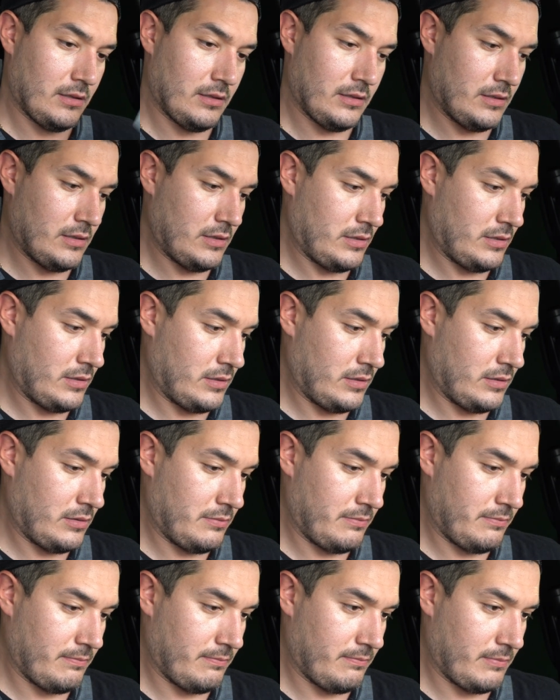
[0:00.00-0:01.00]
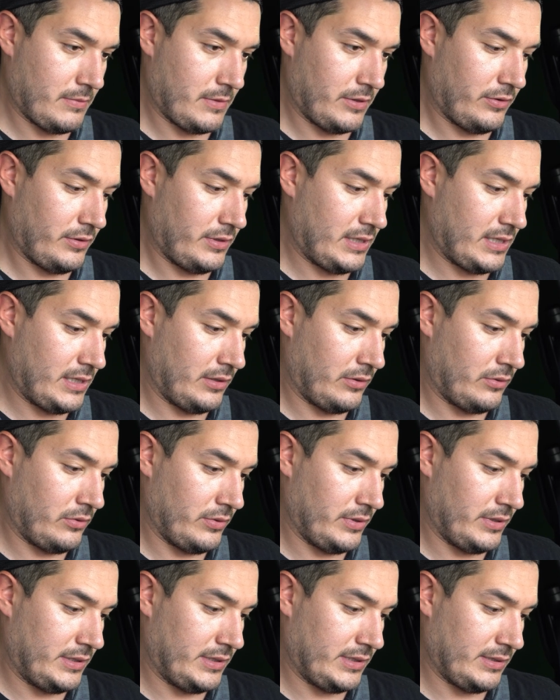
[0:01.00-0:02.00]
I thought that
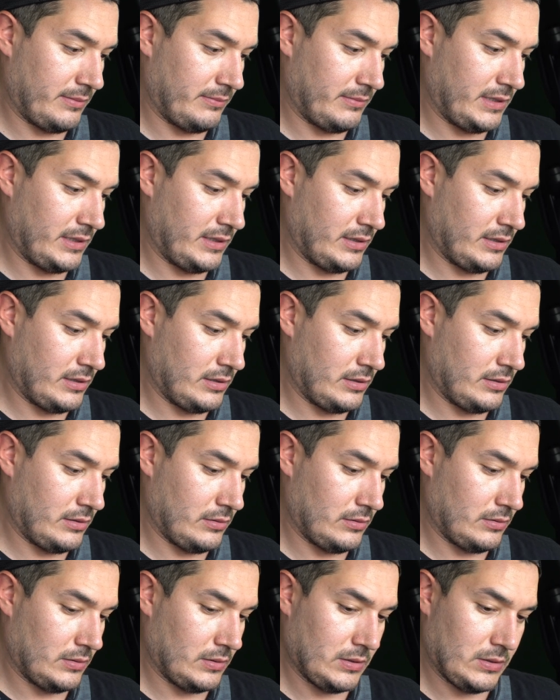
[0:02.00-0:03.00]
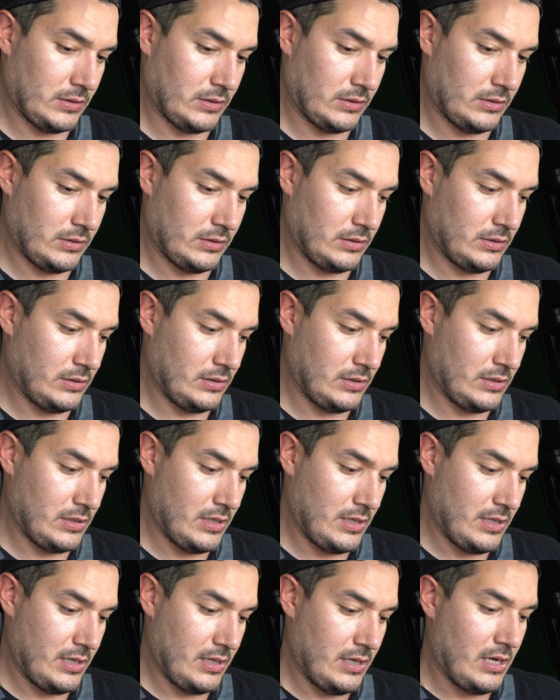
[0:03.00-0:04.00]
included something else.
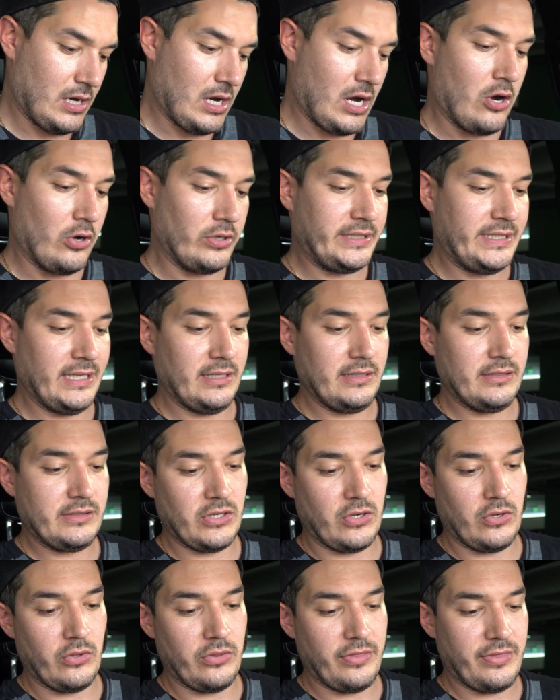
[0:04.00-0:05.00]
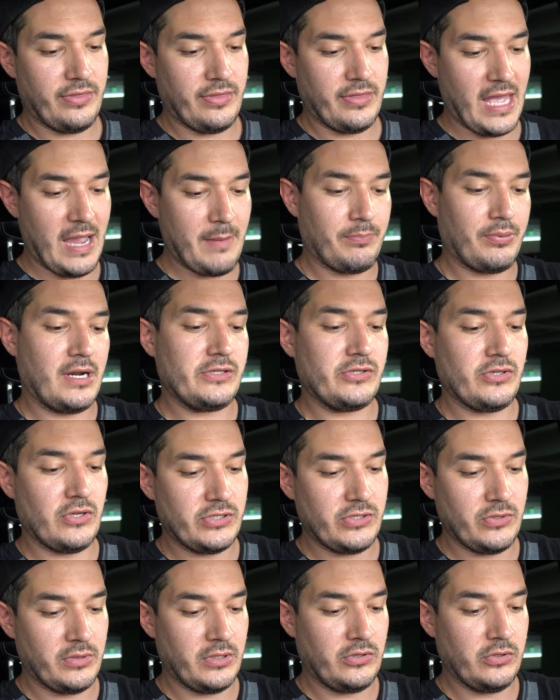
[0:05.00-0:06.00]
Oh, it did. So that price
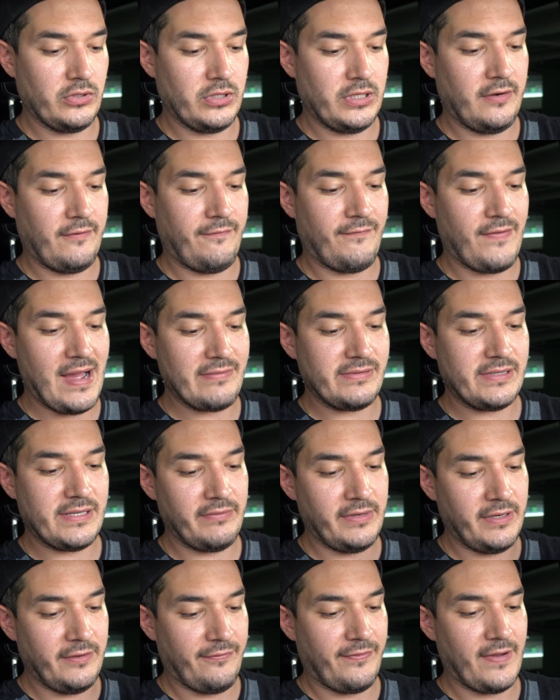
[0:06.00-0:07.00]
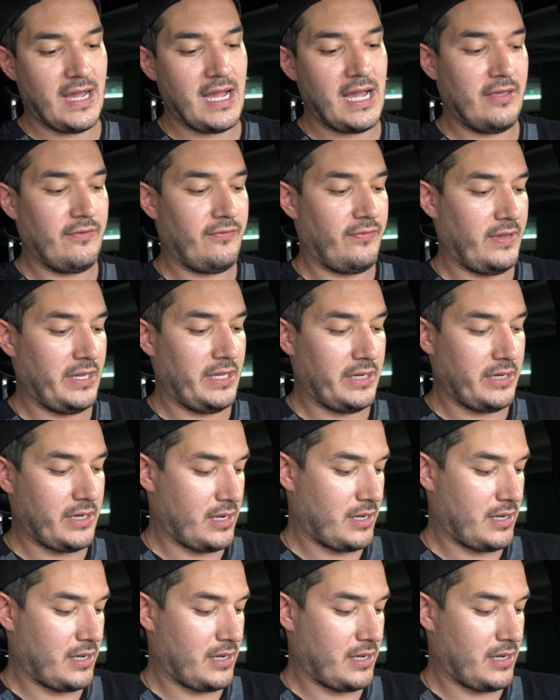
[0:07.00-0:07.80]
also included $575 in